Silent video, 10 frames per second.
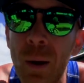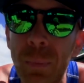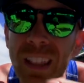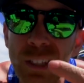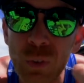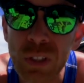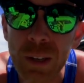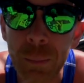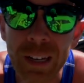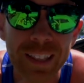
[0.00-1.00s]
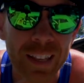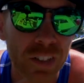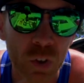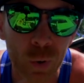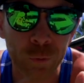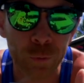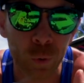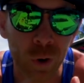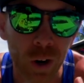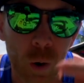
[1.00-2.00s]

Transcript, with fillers: but that's for somebody that is going for